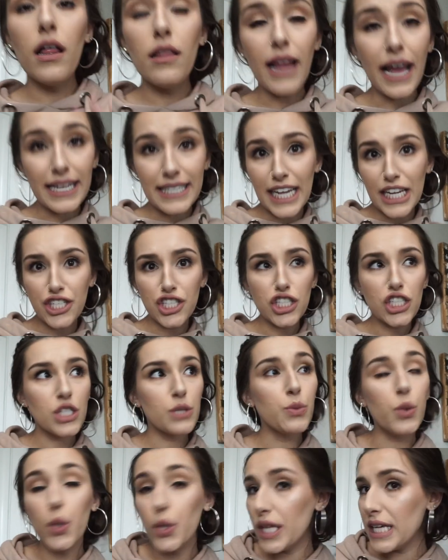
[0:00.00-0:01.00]
Lactation
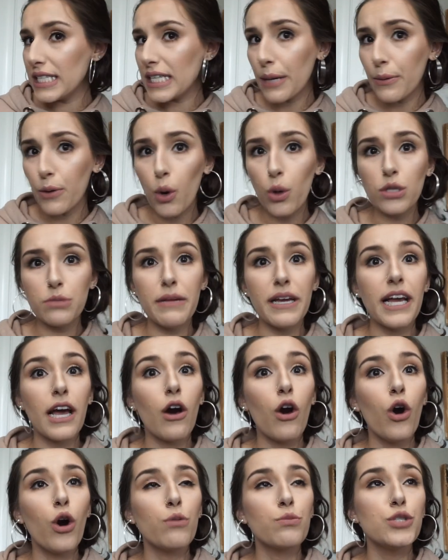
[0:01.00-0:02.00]
smoothies I would always make at
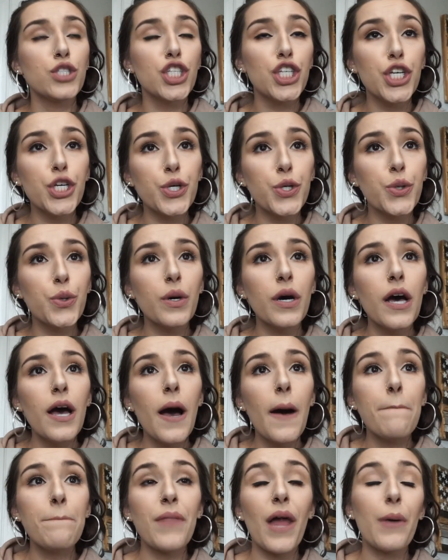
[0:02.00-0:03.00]
home too.
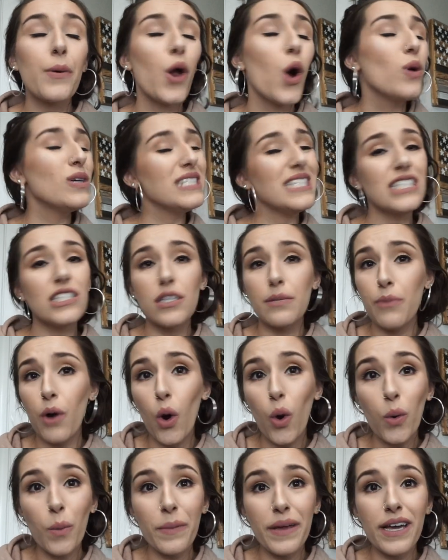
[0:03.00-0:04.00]
I would always eat some
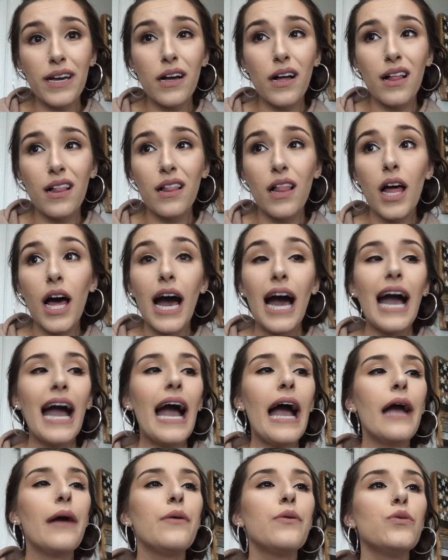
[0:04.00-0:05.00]
oatmeal.
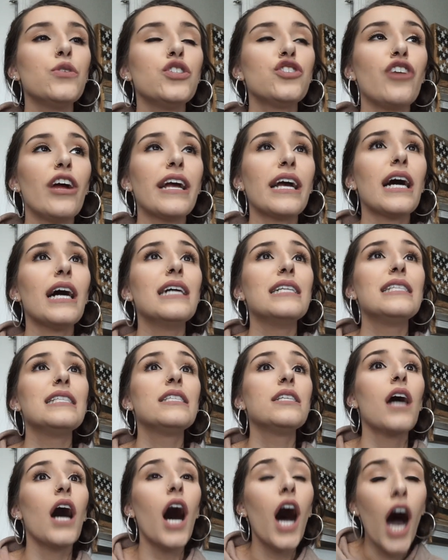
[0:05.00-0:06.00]
I drink a
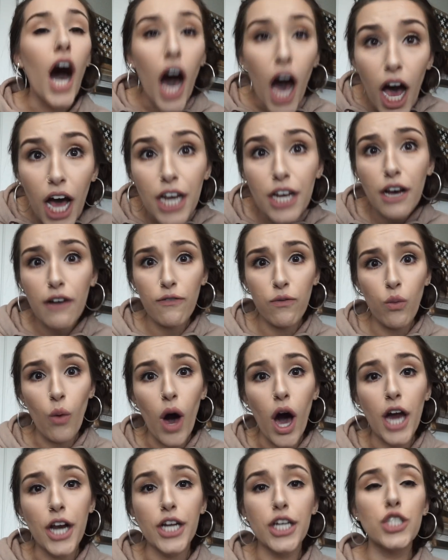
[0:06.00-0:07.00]
ton of
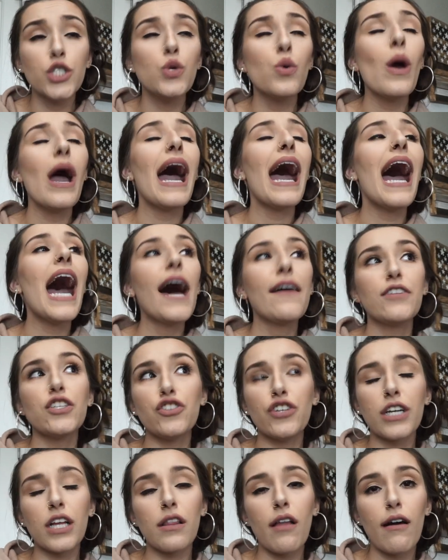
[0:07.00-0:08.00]
water. You have to
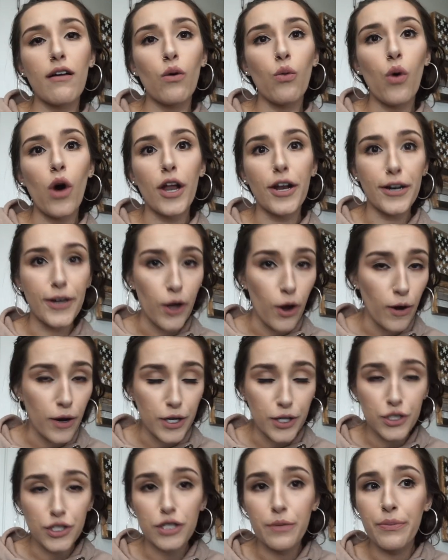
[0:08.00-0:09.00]
drink a lot of water in
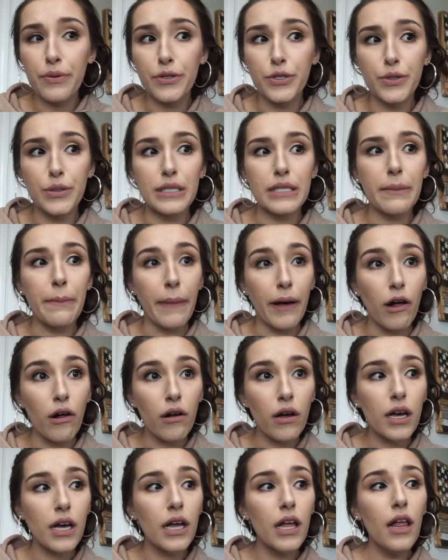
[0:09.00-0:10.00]
order to produce
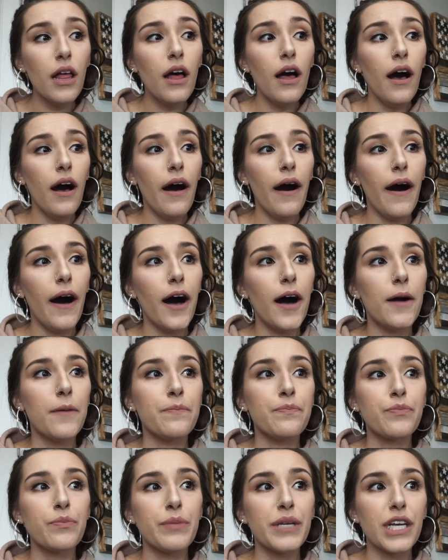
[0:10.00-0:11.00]
milk
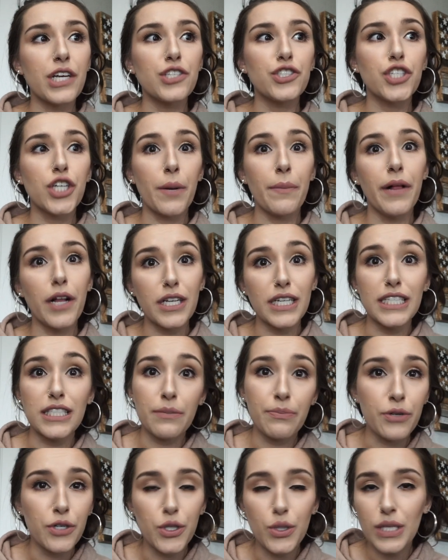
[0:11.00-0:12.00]
um, because your milk needs to
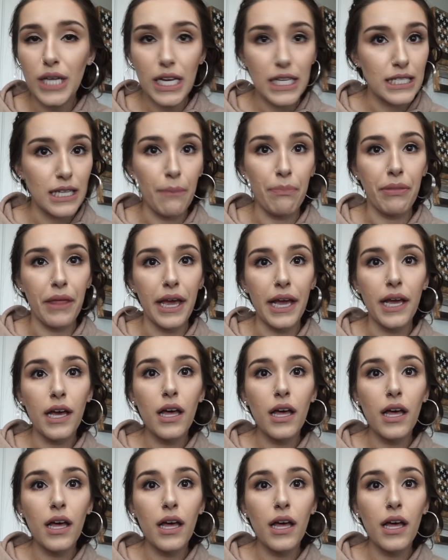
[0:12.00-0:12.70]
produce out of something.